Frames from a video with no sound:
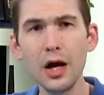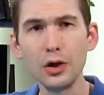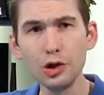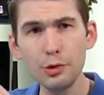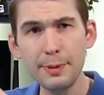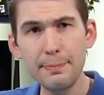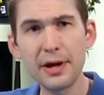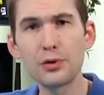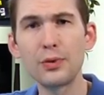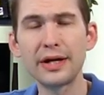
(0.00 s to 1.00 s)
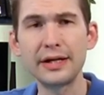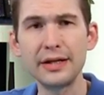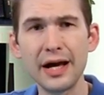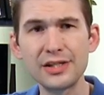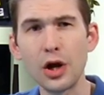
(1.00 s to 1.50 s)
a little bit better
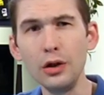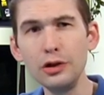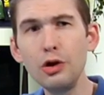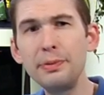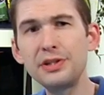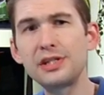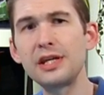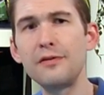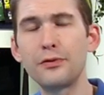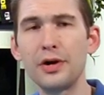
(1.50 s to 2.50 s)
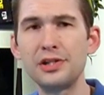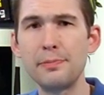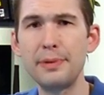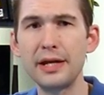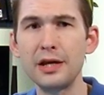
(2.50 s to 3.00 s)
recognized, a little bit safer as a bet